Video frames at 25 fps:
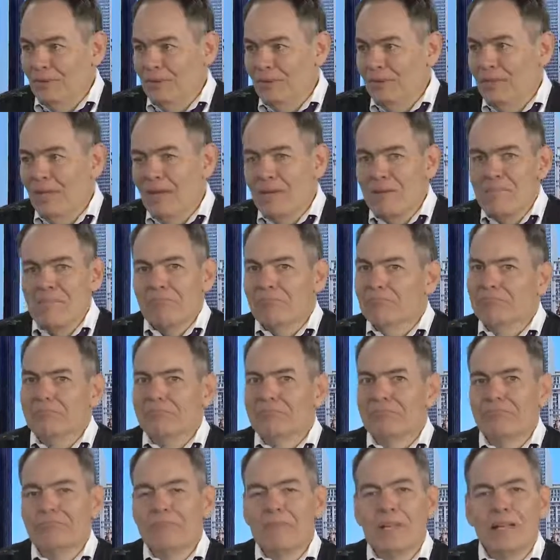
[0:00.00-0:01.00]
No.
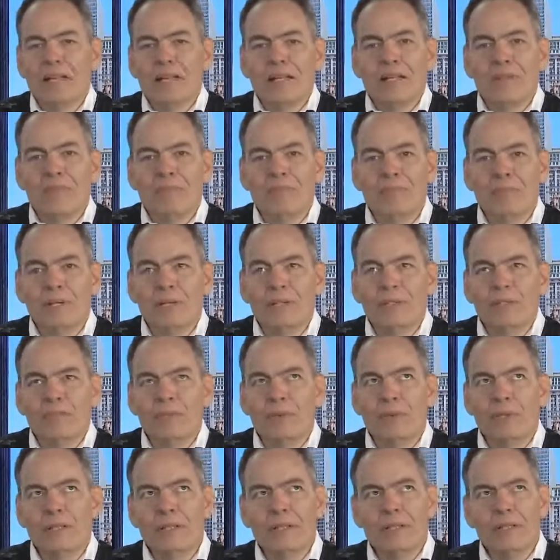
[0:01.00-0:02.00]

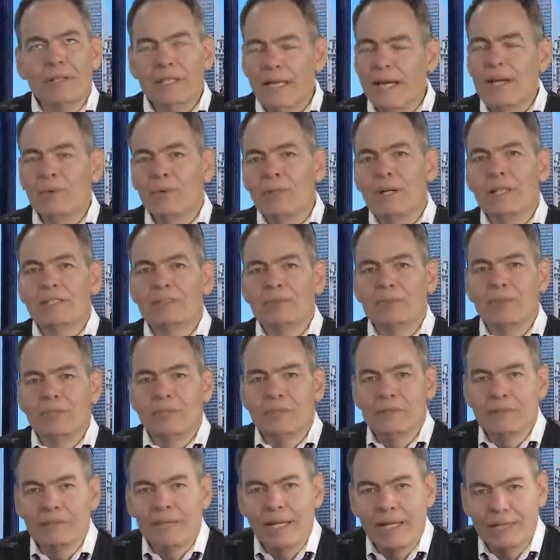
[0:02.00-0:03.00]
Twitter? Yeah, we're on
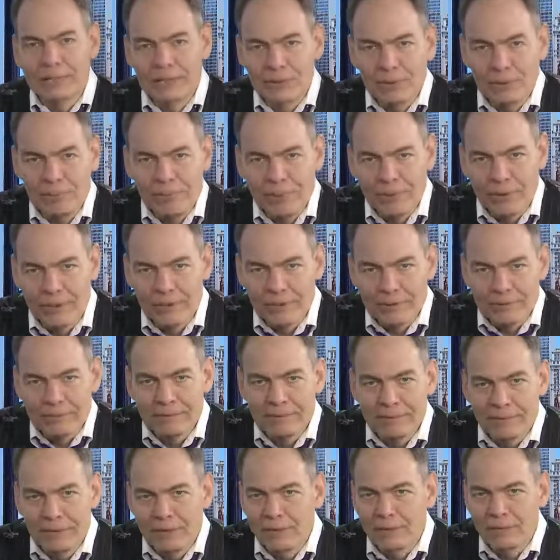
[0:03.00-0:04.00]
Twitter. Keiser Report.
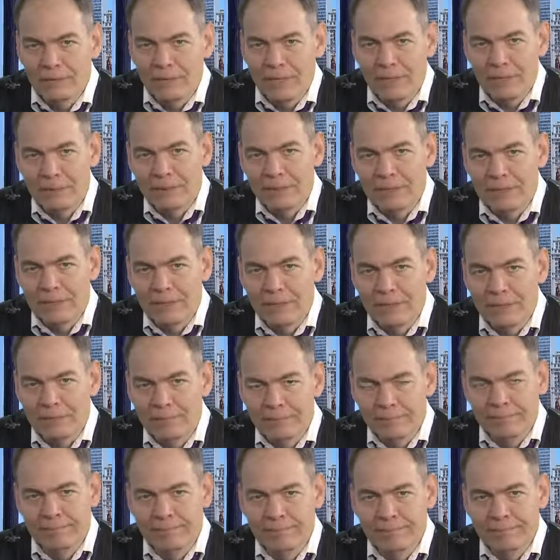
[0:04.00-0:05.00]
You can follow us there.
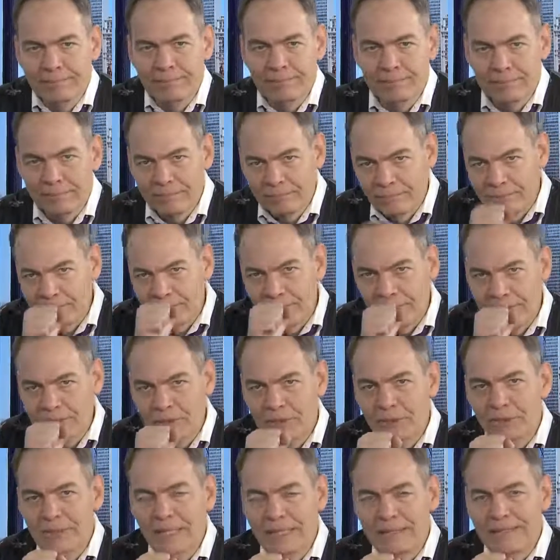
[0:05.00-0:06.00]

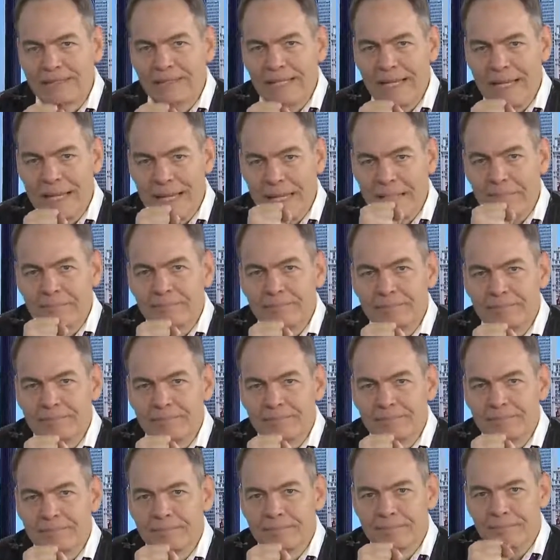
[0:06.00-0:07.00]
Until next time.
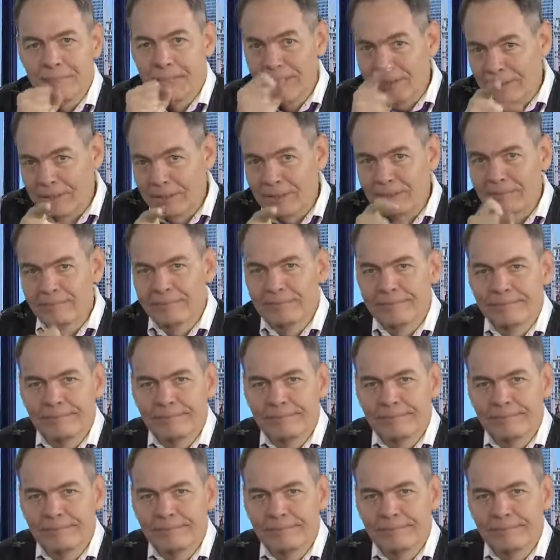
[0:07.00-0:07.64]
Bye, y'all.